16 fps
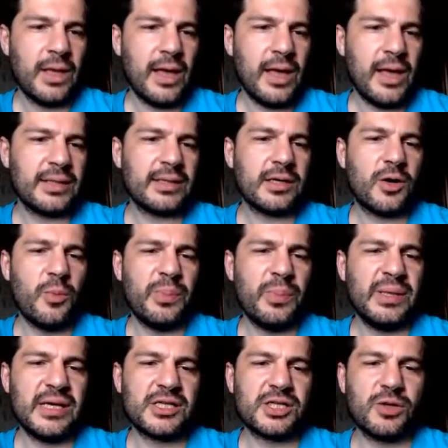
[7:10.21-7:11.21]
and
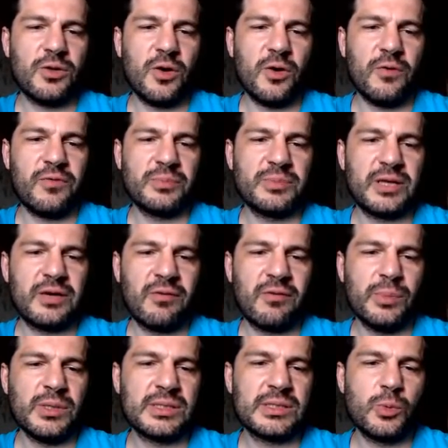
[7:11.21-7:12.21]
combination of
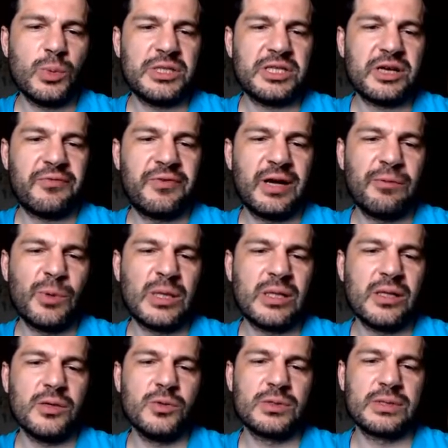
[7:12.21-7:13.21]
observables, which are
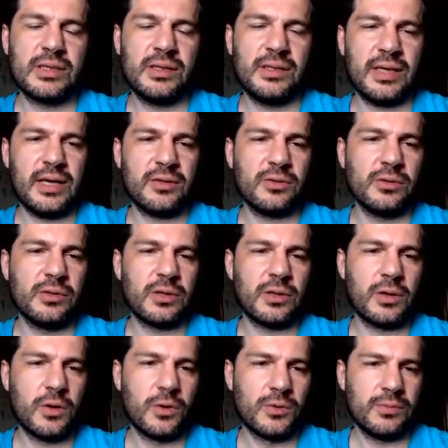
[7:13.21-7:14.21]
frequently used in Angular
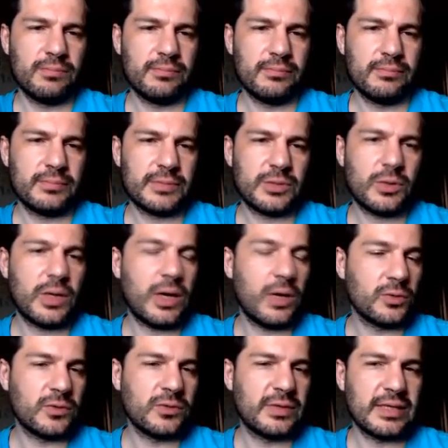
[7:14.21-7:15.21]
code. So
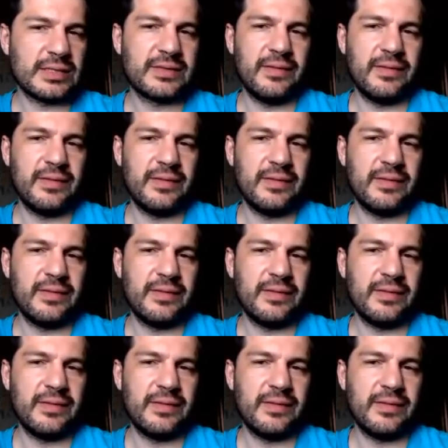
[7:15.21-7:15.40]
how to test